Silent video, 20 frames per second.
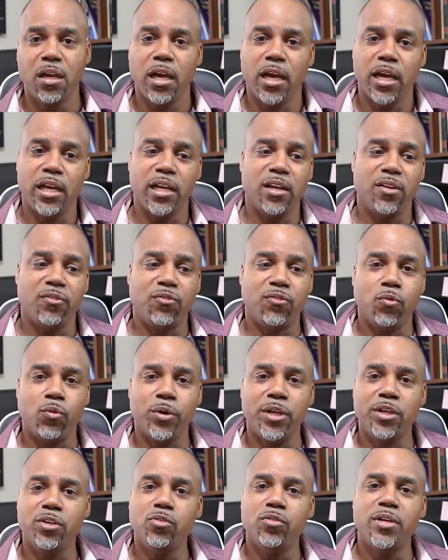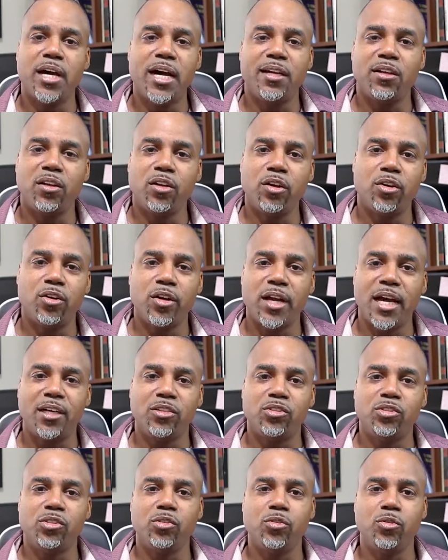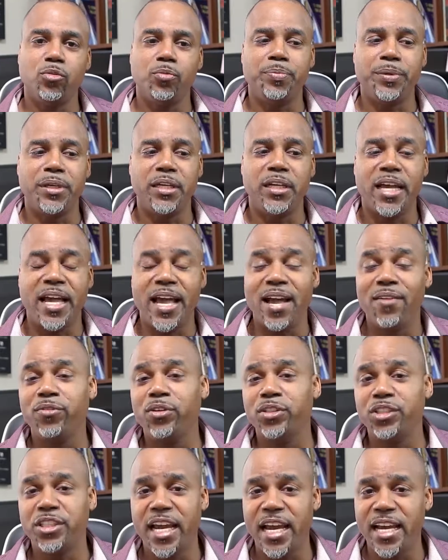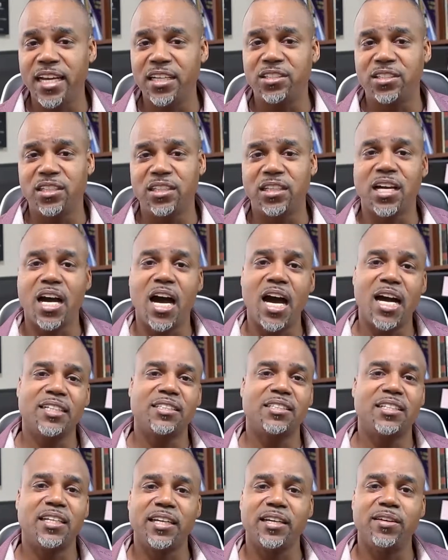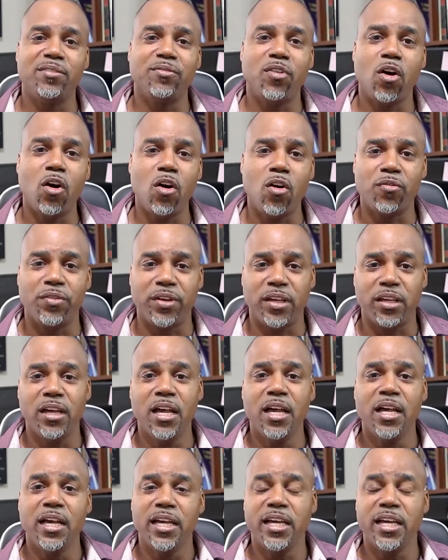And if we do not learn how to be ever changing, constantly evolving,